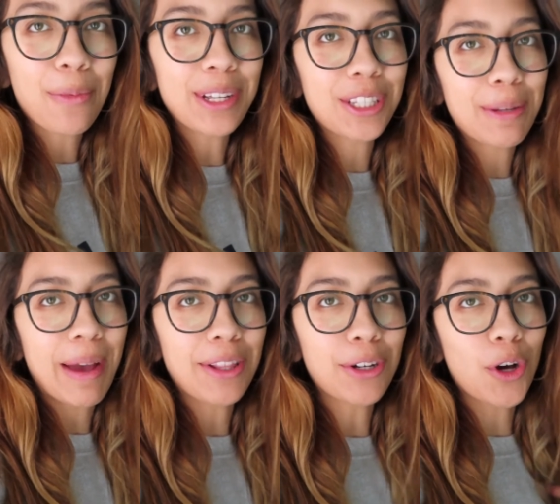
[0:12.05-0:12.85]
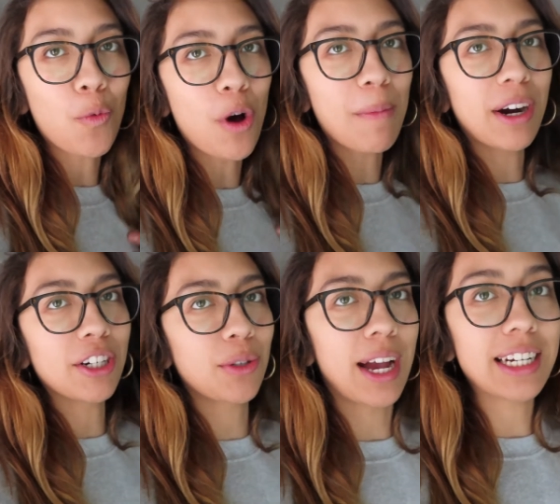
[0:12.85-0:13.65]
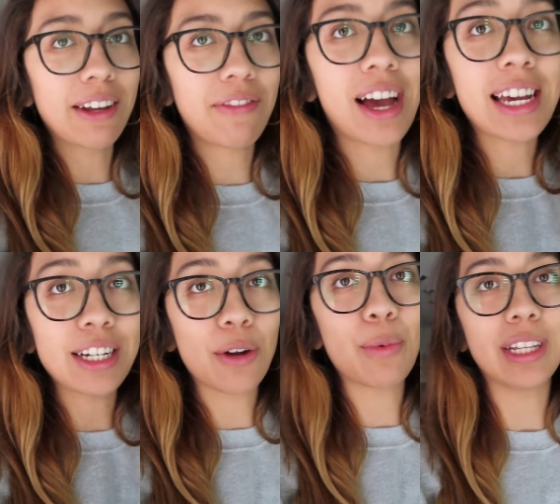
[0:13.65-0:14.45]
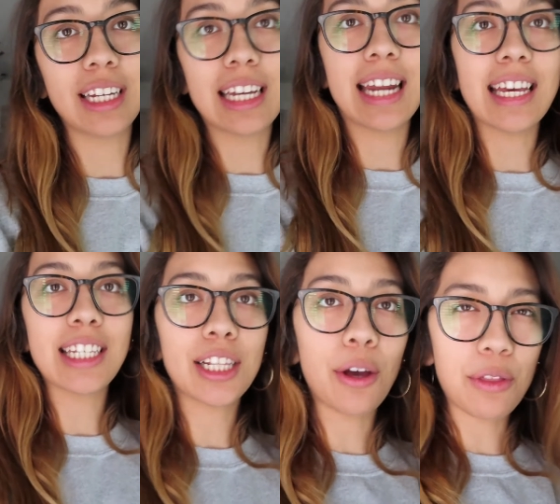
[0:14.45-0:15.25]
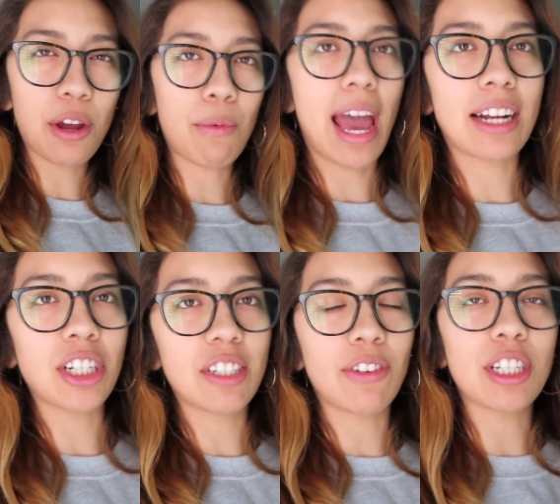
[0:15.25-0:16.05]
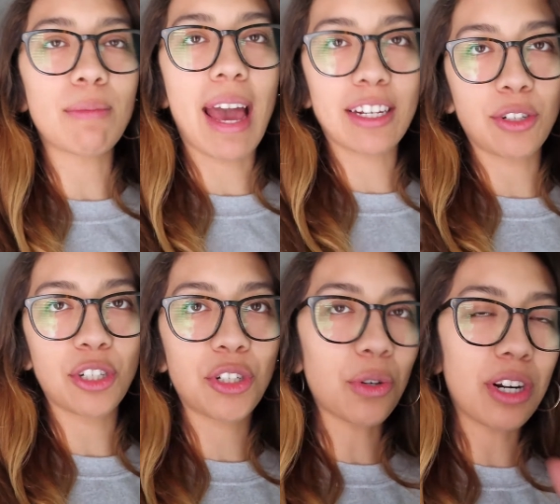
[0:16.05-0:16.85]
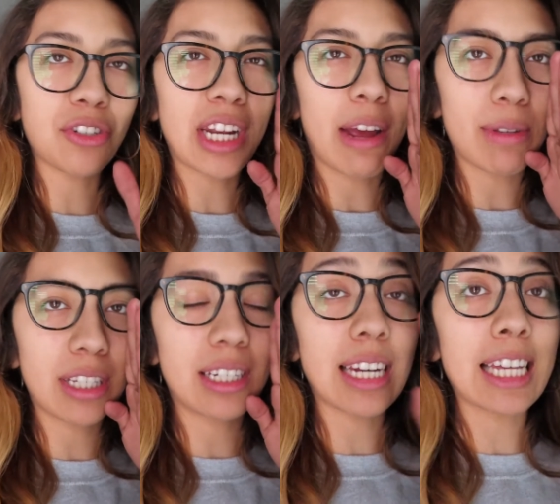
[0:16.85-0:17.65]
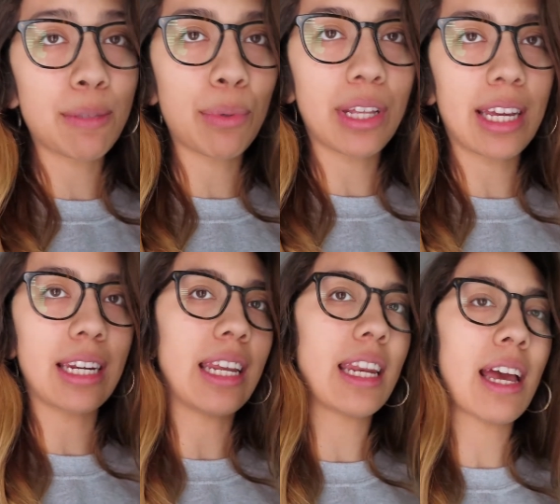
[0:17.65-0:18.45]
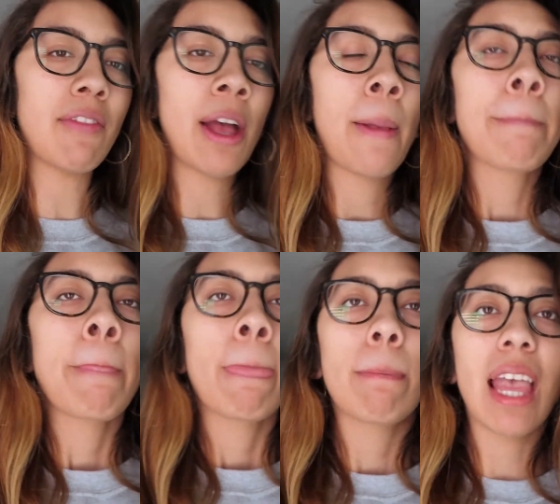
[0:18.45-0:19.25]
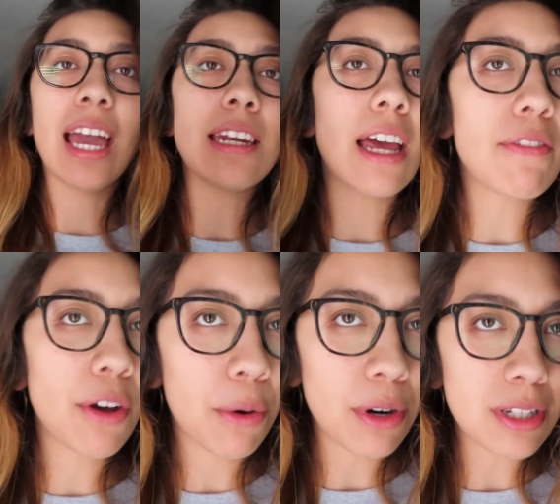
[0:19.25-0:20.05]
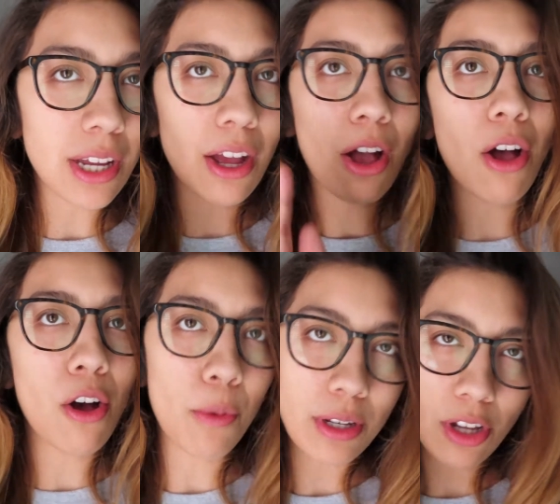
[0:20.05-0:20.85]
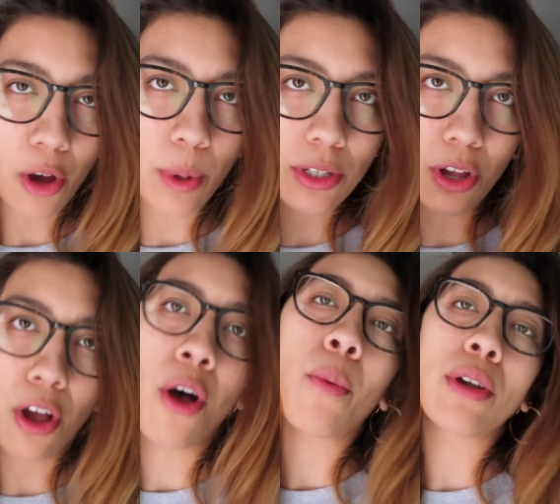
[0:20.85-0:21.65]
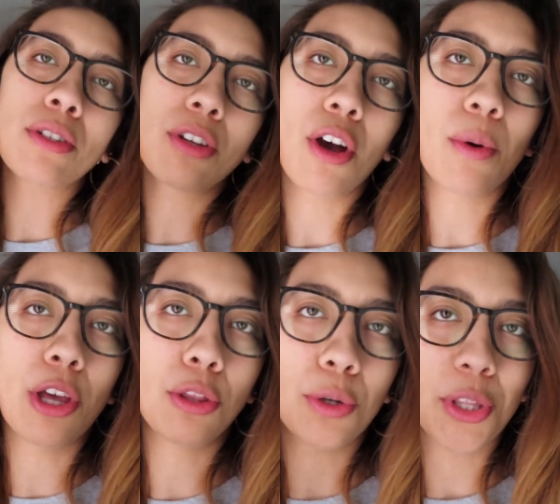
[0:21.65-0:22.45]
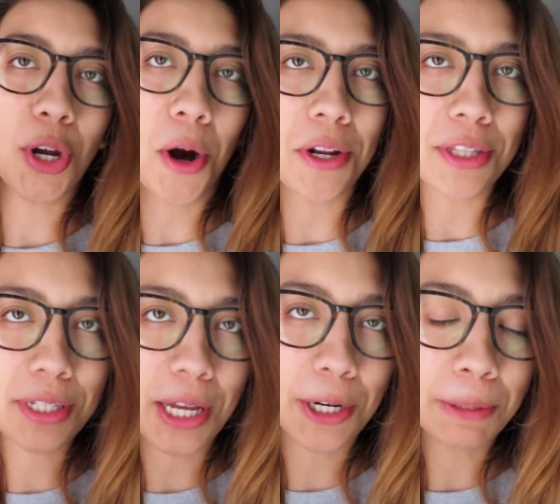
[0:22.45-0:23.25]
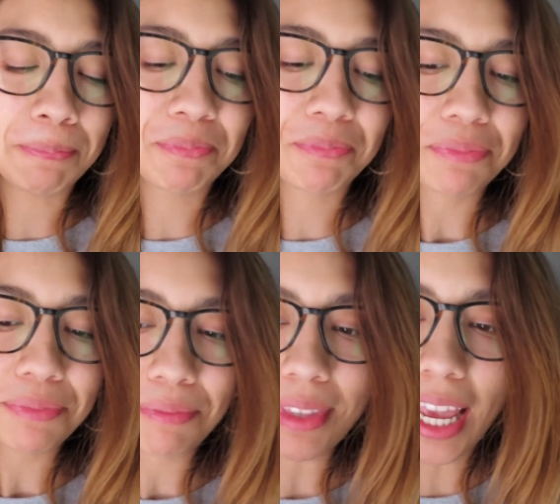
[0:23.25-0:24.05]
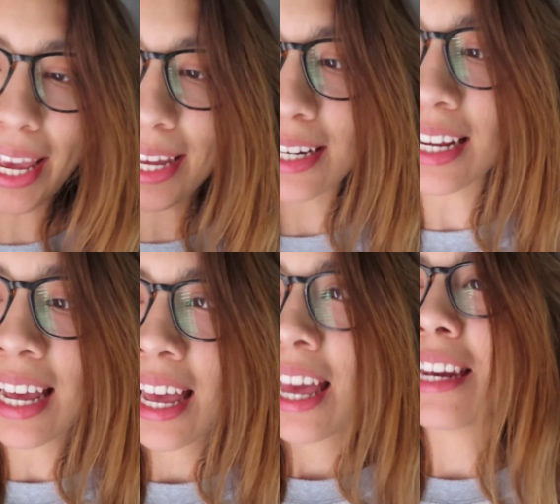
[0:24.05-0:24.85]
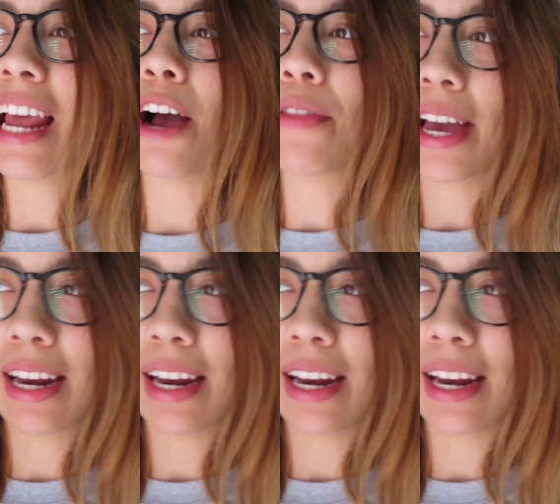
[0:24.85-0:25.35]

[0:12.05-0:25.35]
went to my local Walmart trying to find a really nice clothing rack just for some extra storage that I was desperately in need of. And of course I always go in through the garden center. And now that